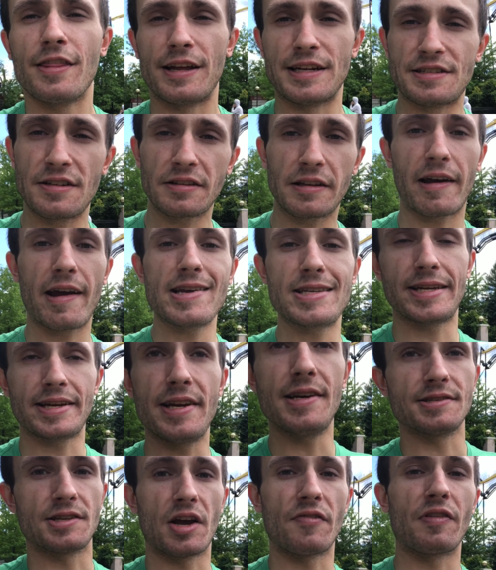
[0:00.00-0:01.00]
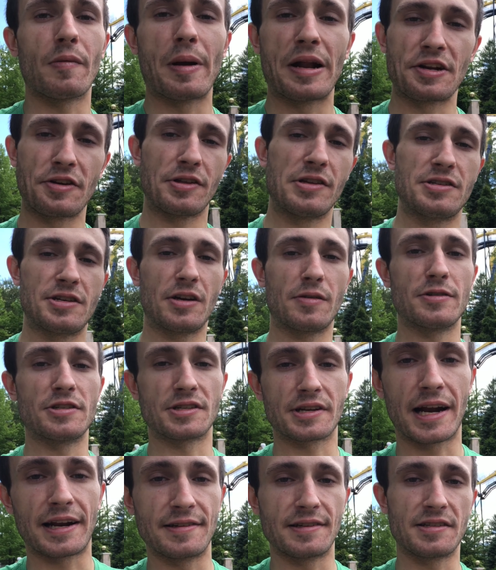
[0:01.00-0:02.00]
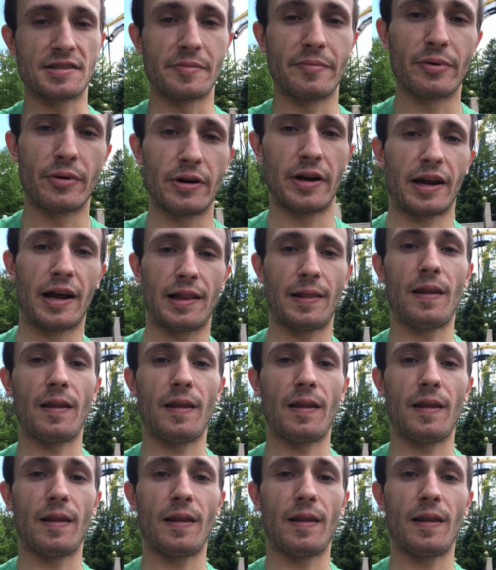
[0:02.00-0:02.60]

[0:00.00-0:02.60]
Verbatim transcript: They took the quesadillas off the menu this year, which is kind of disappointing.